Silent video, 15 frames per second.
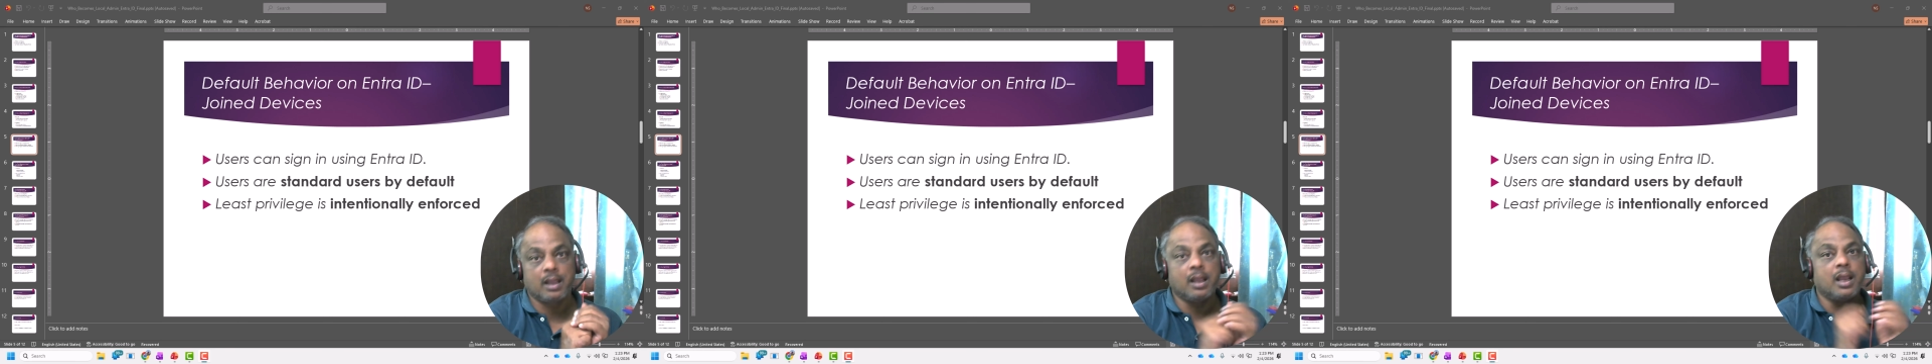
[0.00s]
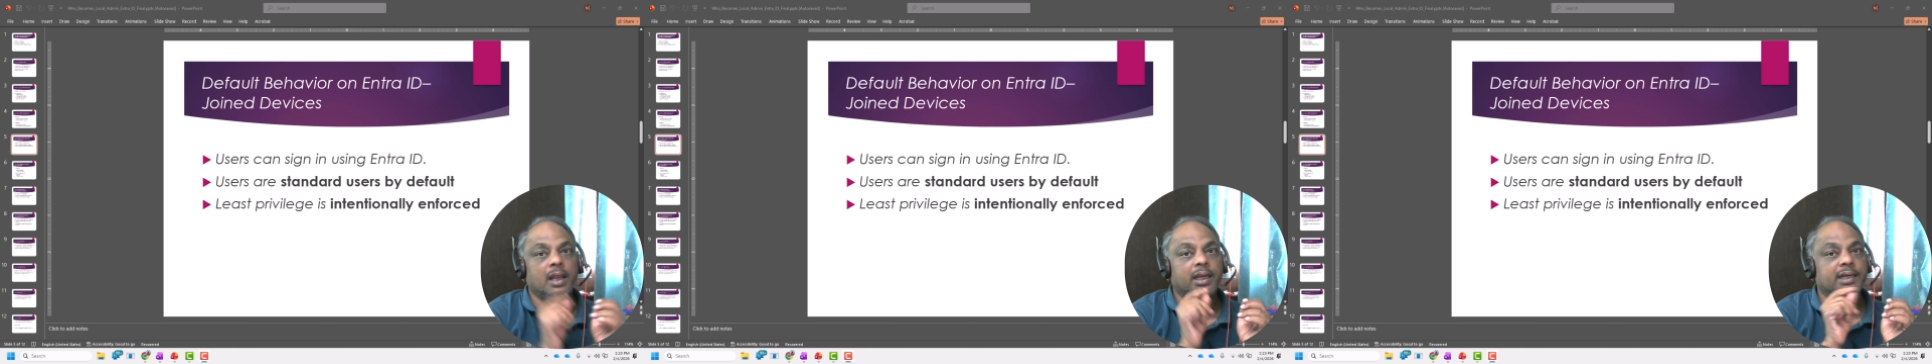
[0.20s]

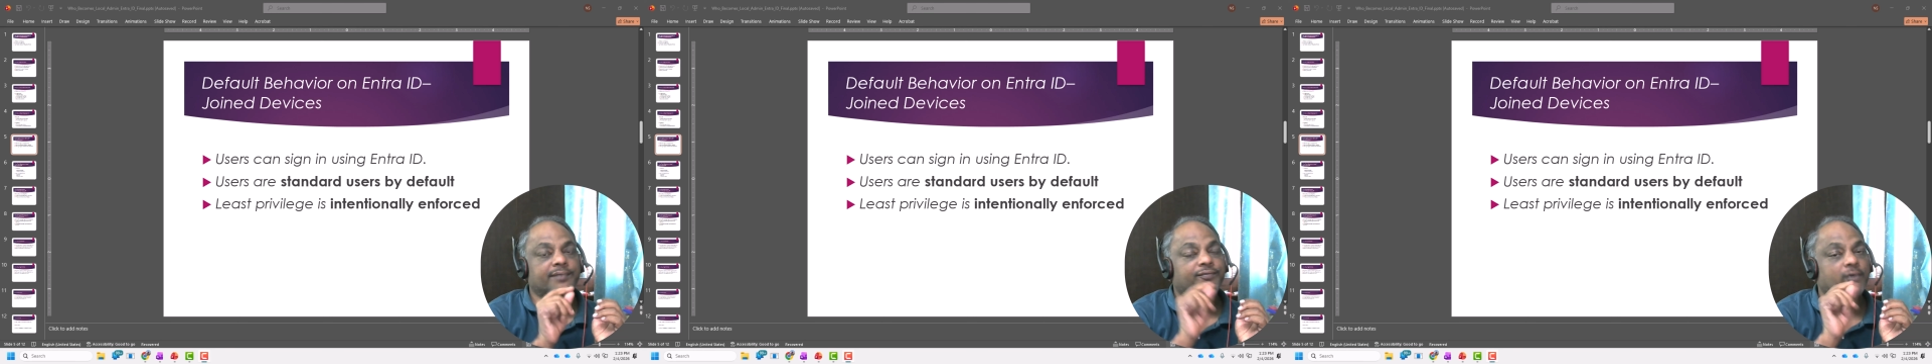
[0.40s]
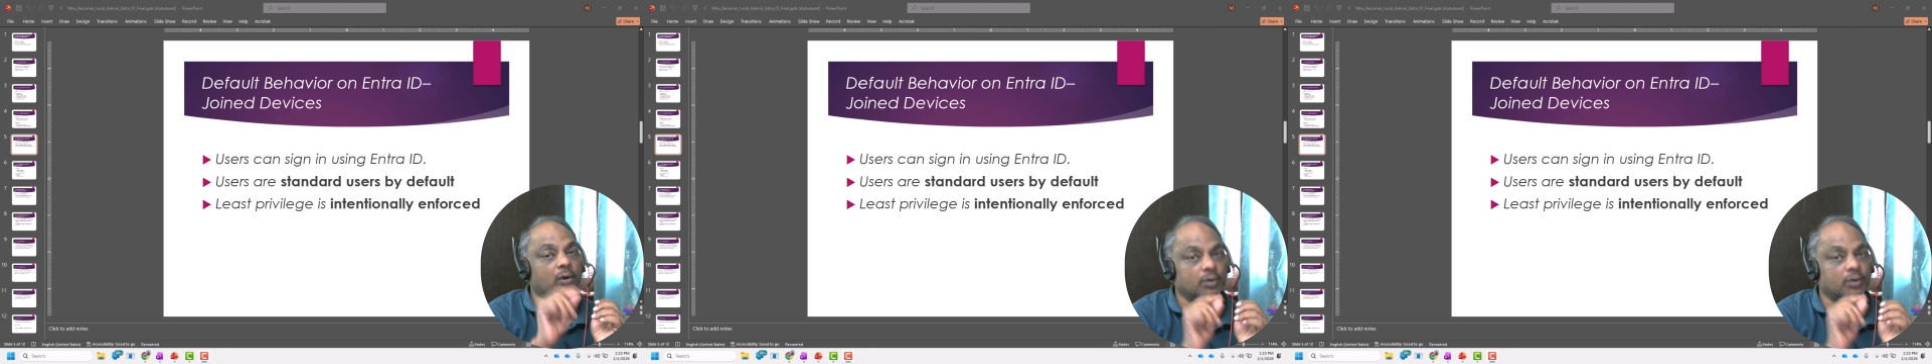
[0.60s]
It
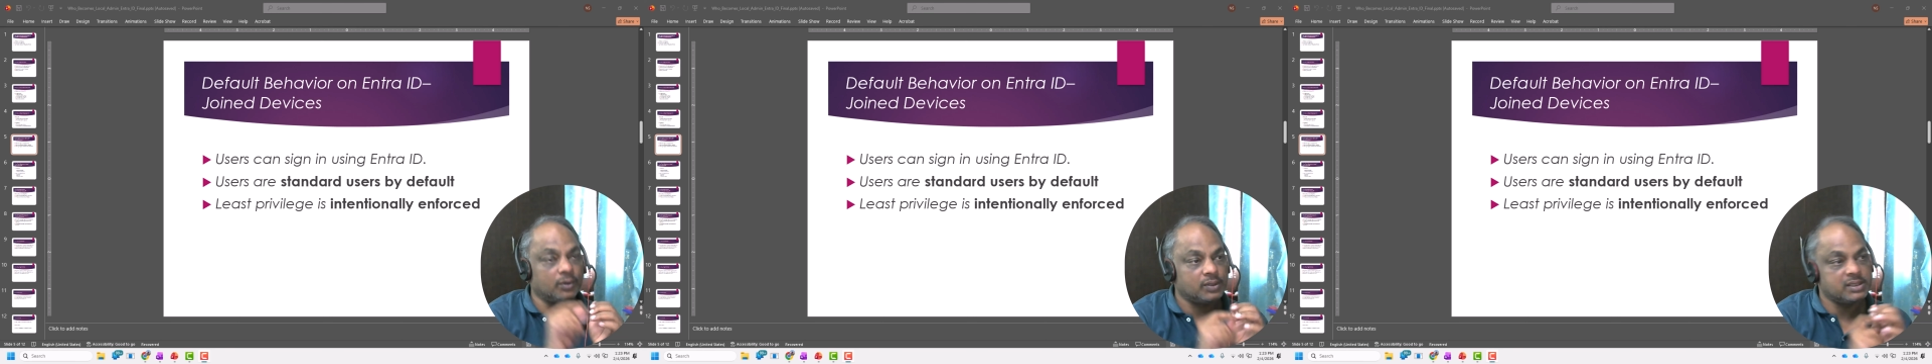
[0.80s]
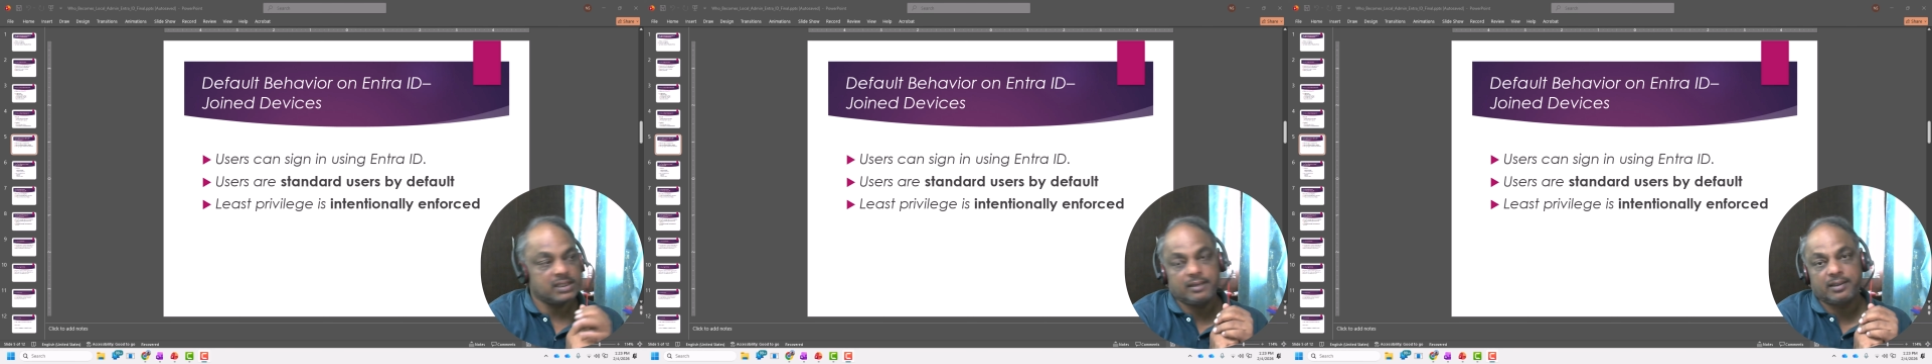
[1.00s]

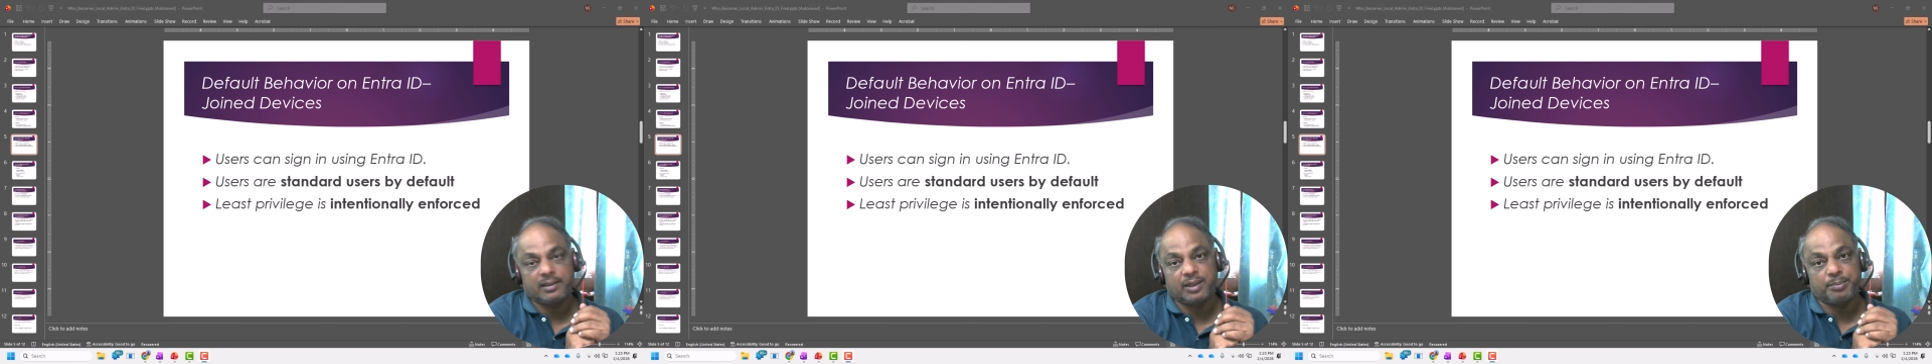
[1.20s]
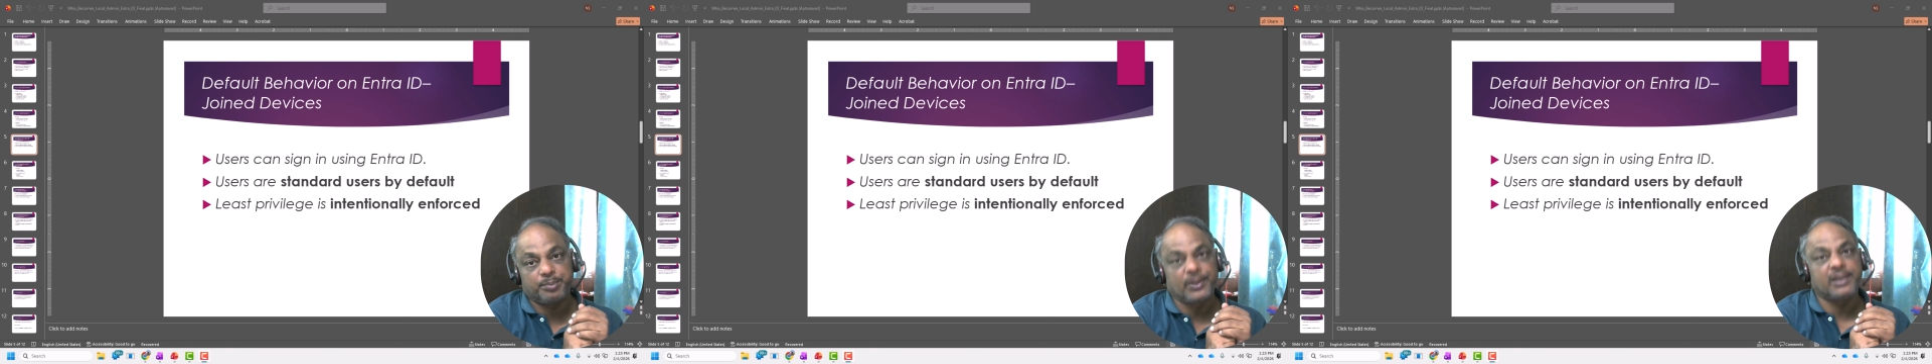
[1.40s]
follows the
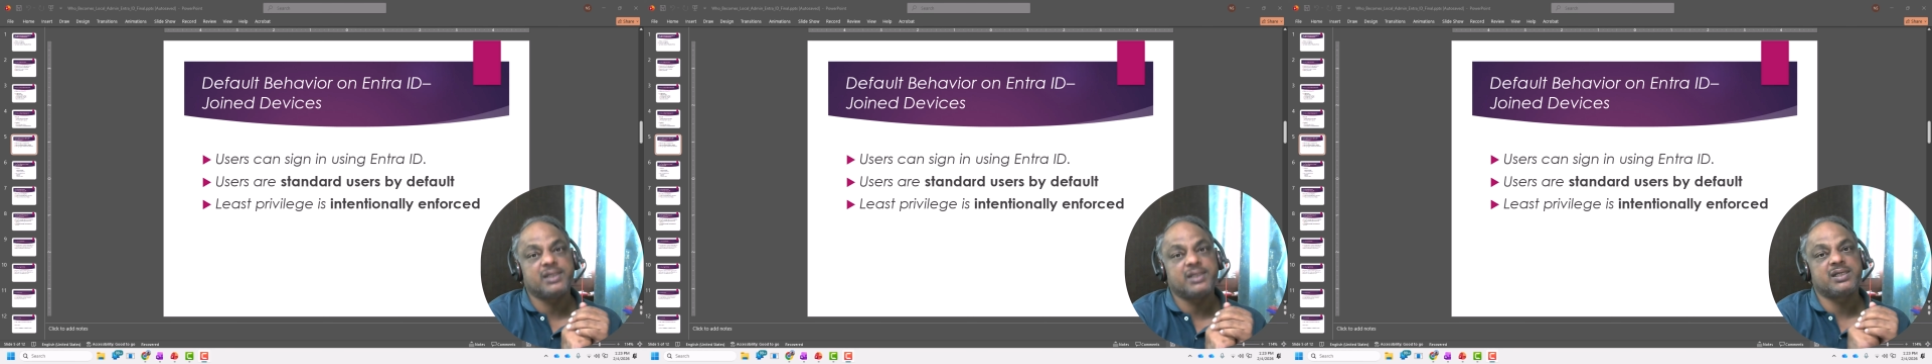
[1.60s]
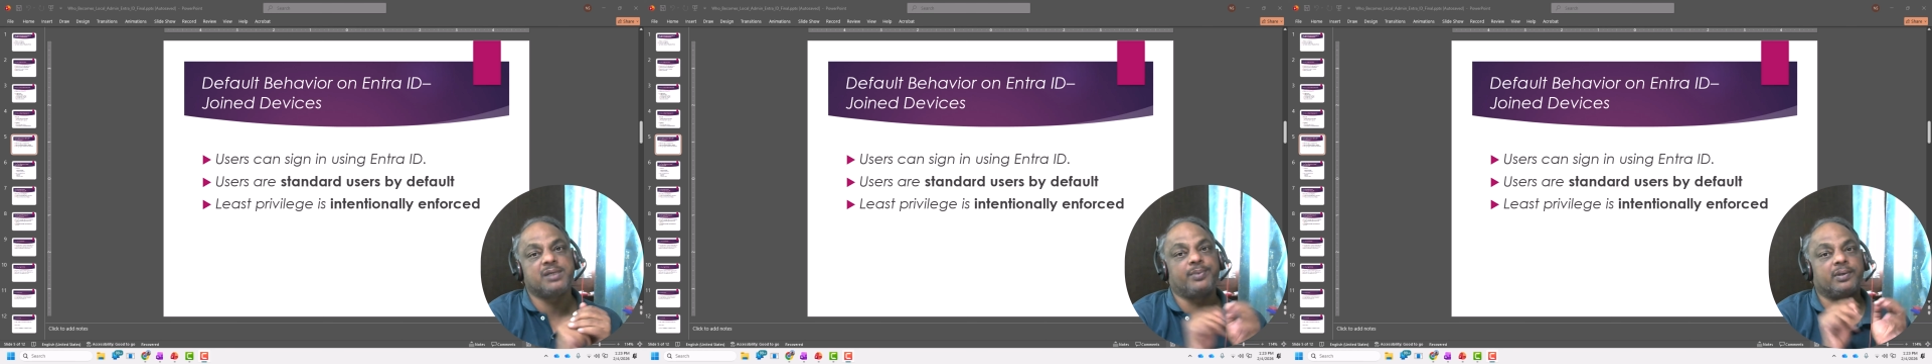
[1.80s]

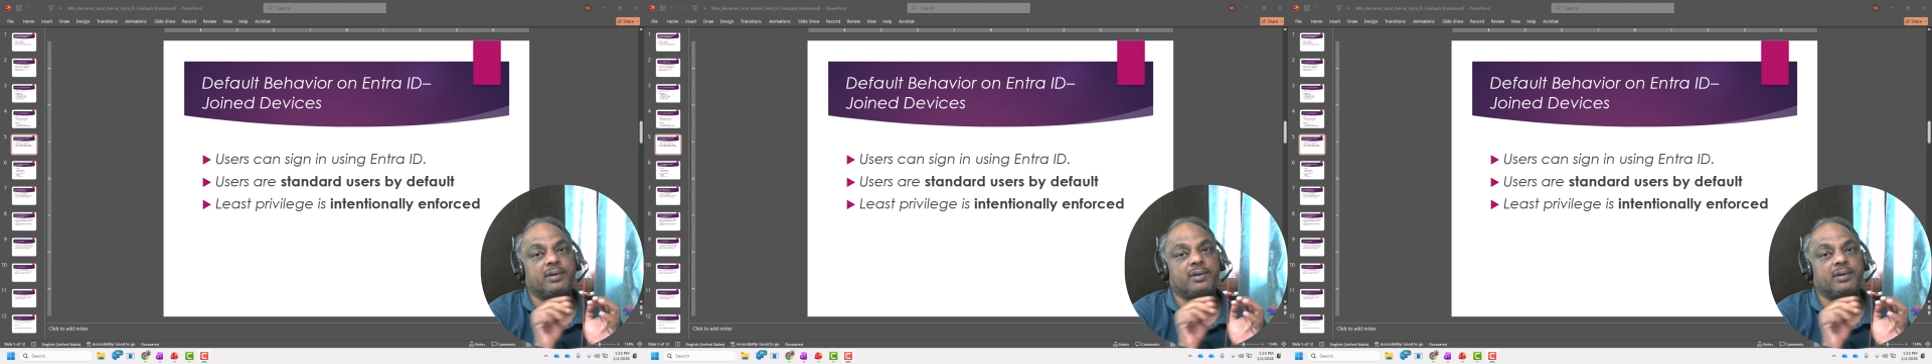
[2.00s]
principle